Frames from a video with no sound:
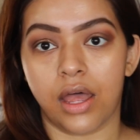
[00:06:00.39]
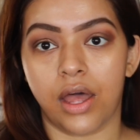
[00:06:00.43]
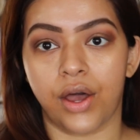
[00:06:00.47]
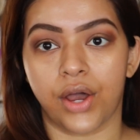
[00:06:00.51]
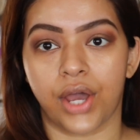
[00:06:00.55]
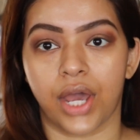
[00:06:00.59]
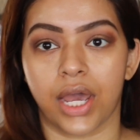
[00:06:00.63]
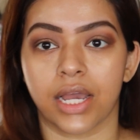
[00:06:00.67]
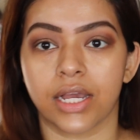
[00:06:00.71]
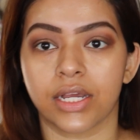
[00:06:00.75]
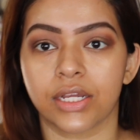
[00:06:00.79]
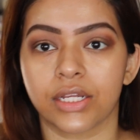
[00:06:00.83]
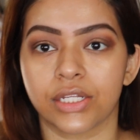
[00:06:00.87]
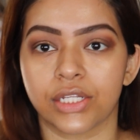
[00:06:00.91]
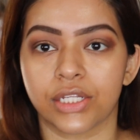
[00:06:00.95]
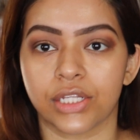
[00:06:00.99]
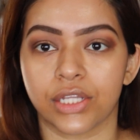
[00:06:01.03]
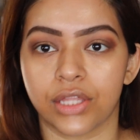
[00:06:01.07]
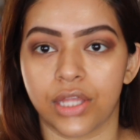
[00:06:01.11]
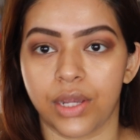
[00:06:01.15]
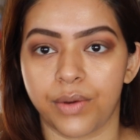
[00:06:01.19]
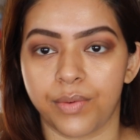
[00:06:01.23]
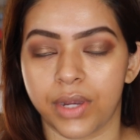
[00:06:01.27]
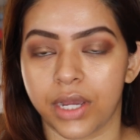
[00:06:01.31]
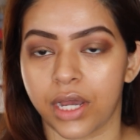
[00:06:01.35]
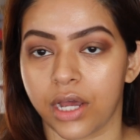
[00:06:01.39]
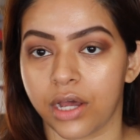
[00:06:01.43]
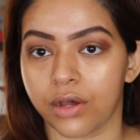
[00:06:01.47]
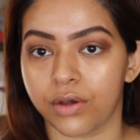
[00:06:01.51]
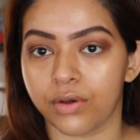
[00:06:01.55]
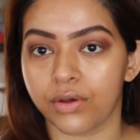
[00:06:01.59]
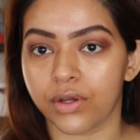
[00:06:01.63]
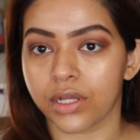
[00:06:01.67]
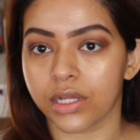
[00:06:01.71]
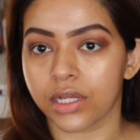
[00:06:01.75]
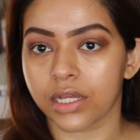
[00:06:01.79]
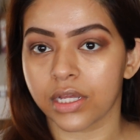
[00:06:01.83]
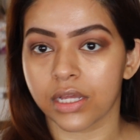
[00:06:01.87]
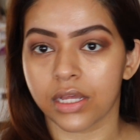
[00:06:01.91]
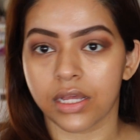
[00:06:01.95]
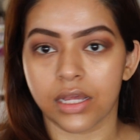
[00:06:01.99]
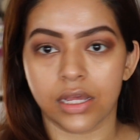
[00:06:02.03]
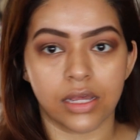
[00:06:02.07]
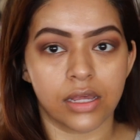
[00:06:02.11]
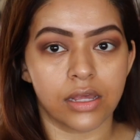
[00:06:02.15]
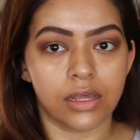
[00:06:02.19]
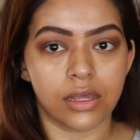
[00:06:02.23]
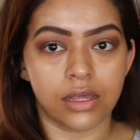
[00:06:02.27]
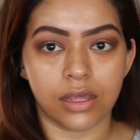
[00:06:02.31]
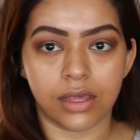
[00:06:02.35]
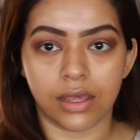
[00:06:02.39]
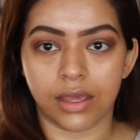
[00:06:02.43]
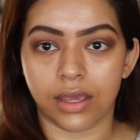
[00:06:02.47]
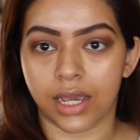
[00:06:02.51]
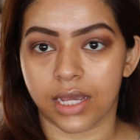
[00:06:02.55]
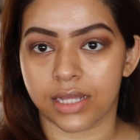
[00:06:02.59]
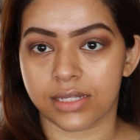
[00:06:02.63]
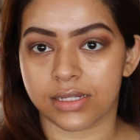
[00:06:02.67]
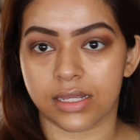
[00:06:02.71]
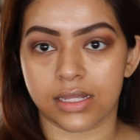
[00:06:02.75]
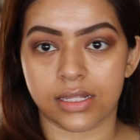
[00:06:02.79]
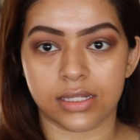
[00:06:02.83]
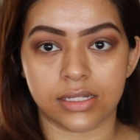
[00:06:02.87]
Okay, so there we go. You guys